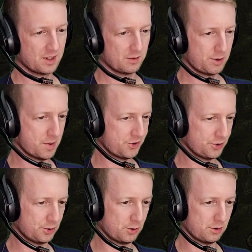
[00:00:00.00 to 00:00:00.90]
pretty much
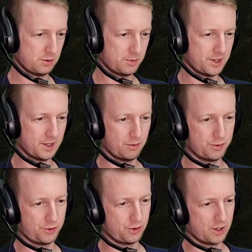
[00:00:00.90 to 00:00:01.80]
all my
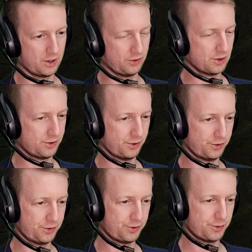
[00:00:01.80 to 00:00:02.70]
infantry just got
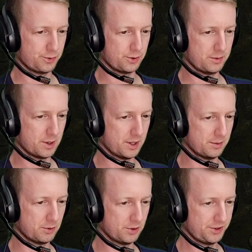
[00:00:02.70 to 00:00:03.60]
destroyed by the
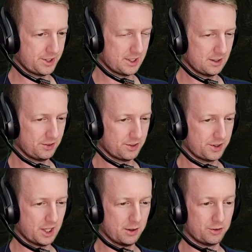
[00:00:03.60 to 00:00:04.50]
mortars. I
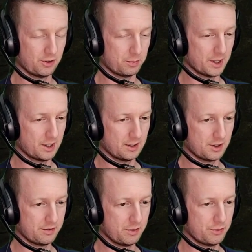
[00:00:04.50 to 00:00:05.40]
think he was expecting a
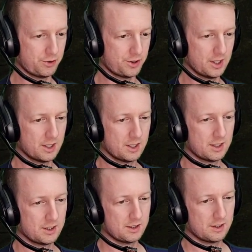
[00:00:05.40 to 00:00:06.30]
lot of infantry.
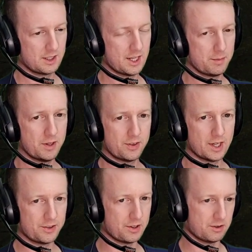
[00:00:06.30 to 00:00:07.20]
The Beast
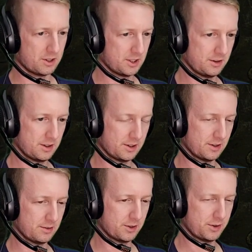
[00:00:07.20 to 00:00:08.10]
Slayers did alright. I
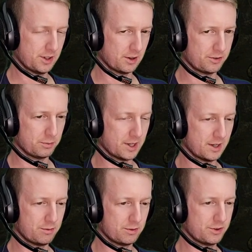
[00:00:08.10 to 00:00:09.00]
don't think they still
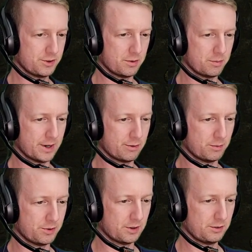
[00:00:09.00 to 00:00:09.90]
didn't pay for
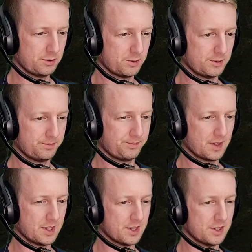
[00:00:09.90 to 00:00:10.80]
themselves. But,
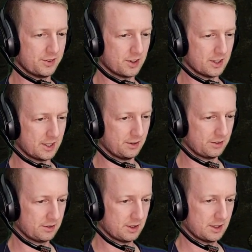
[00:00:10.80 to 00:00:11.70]
and then these guys